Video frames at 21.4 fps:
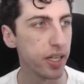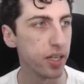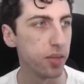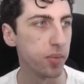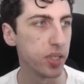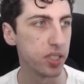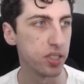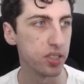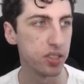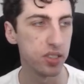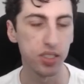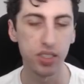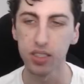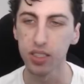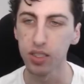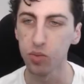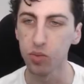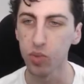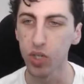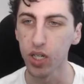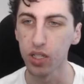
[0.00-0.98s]
And we can see
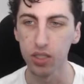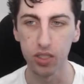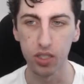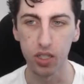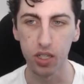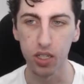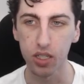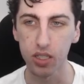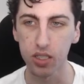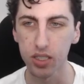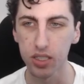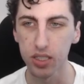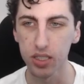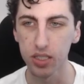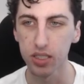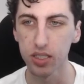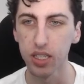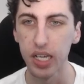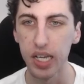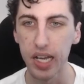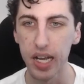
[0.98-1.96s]
did well in
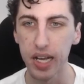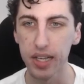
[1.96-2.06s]
Auckland.